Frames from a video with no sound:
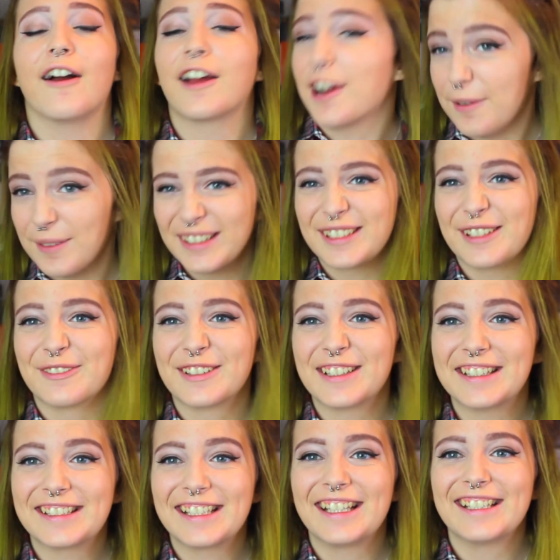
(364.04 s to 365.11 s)
I got my Summer in
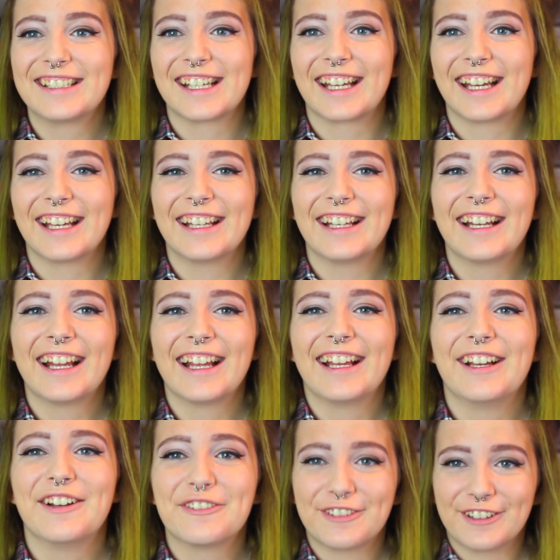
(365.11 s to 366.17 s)
the City ticket
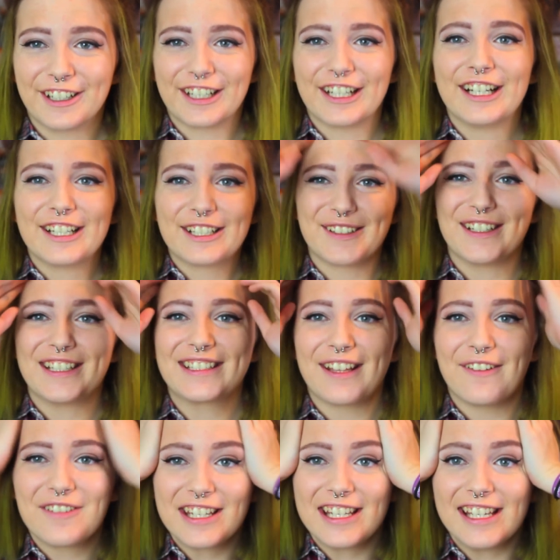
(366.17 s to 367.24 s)
for
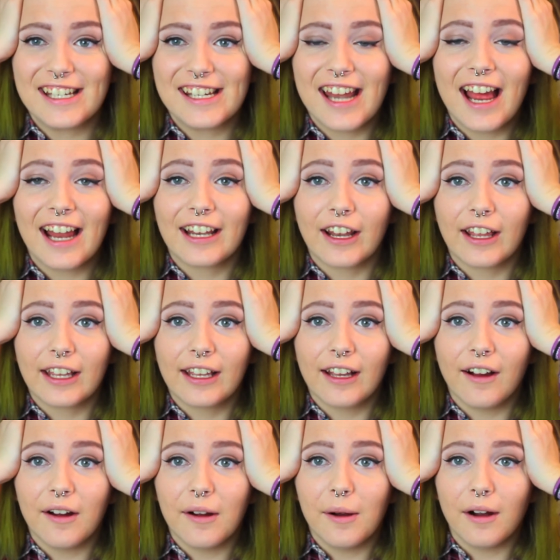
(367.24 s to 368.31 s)
2017, and
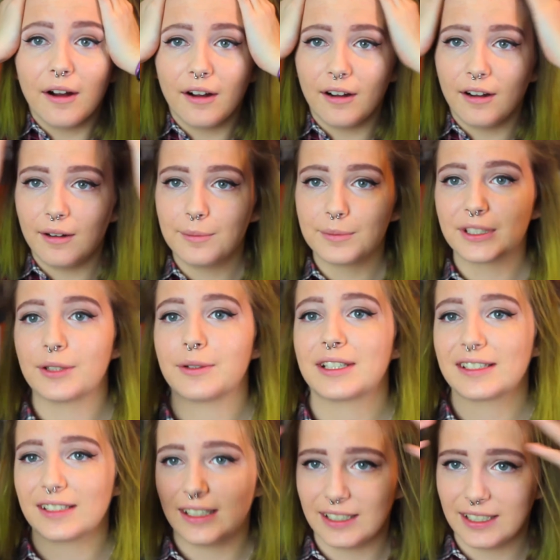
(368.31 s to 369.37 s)
like, I'm so
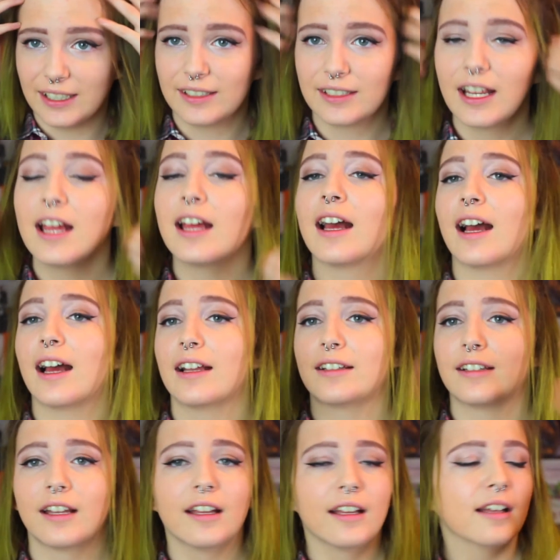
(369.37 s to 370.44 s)
excited,
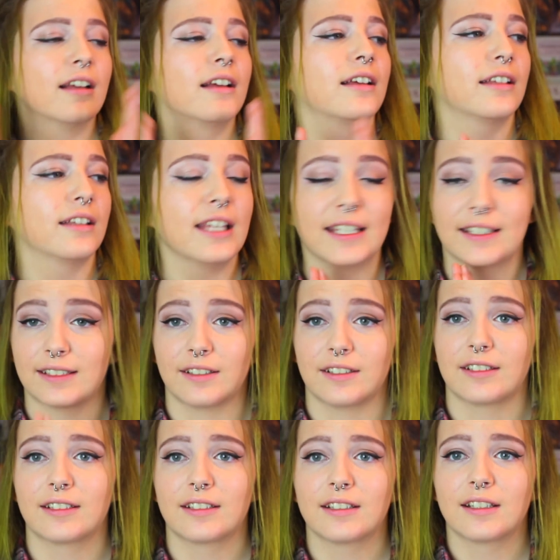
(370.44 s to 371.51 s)
and it's
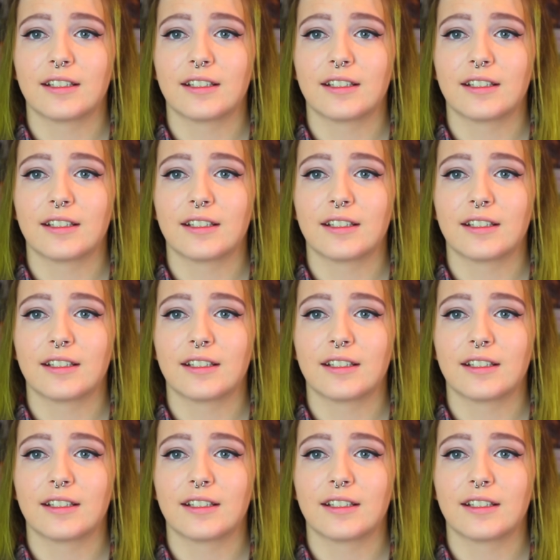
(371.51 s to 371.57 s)
good.